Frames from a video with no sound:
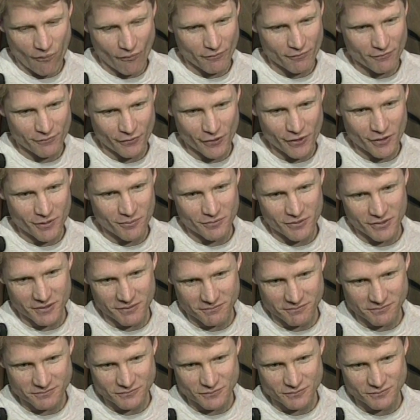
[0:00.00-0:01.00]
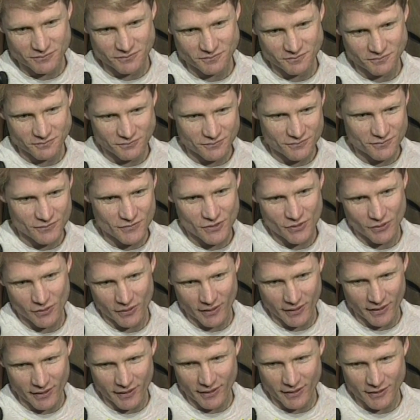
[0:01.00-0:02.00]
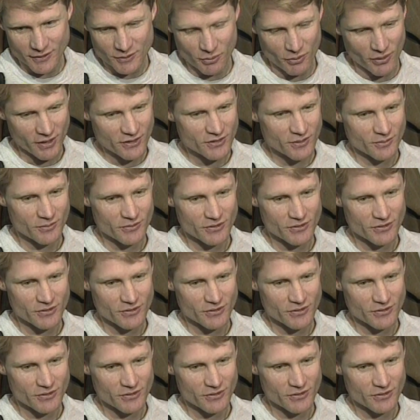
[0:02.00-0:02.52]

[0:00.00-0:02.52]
freedom to to express